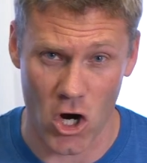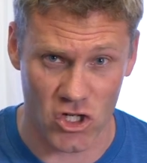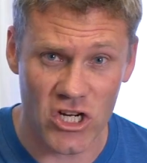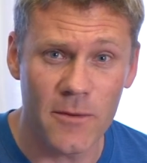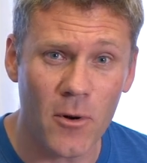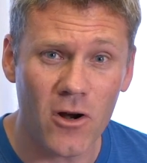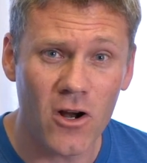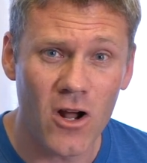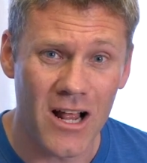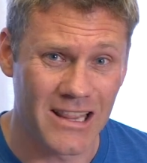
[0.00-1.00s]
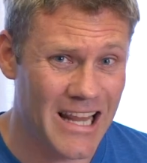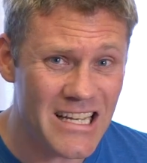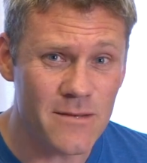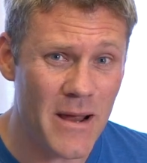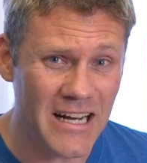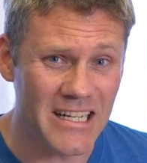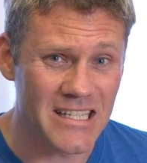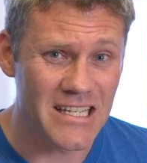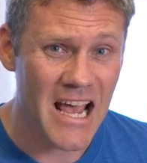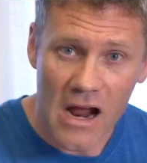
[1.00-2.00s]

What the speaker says: are cheaper, less maintenance,